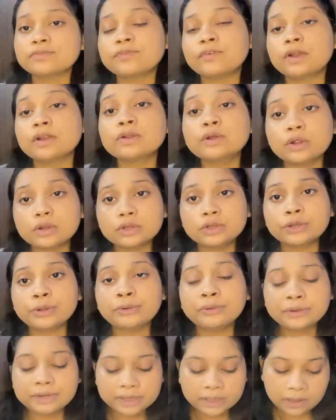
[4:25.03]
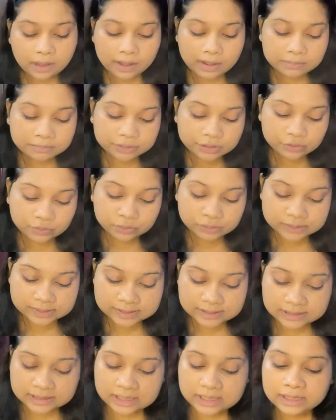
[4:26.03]
For contouring, I'm
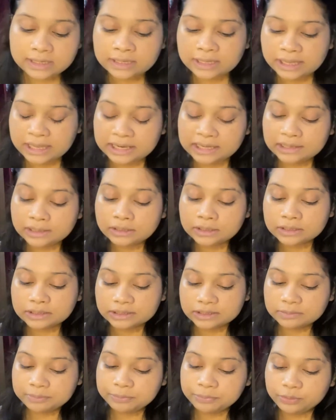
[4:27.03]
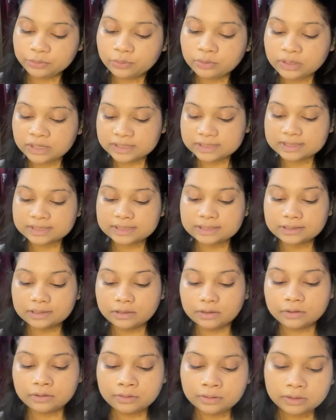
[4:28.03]
using LA Girl Pro
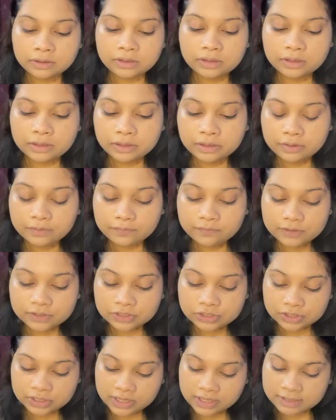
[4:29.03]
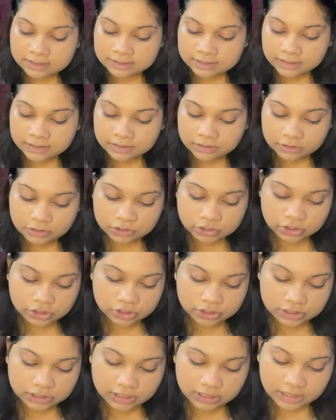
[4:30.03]
Concealer, which is in the
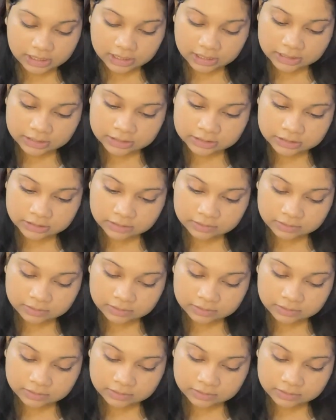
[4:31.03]
shade.